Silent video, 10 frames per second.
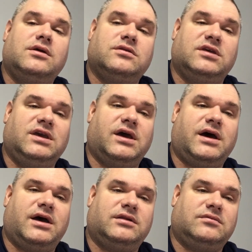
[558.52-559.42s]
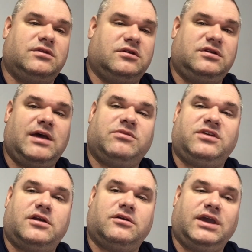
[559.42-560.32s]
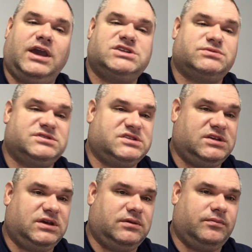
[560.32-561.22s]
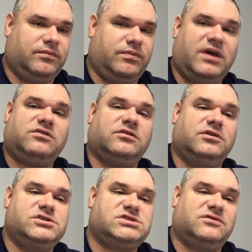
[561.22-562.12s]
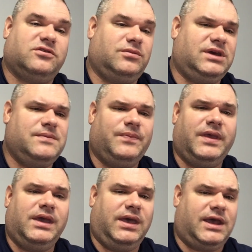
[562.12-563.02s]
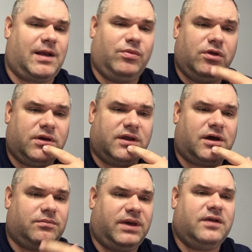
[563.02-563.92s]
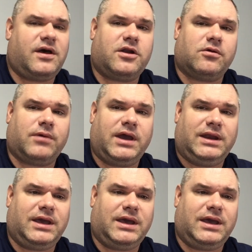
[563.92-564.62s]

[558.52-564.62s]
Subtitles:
The depth sounder gauge was the best solution for me, and I'm looking on Bayliner right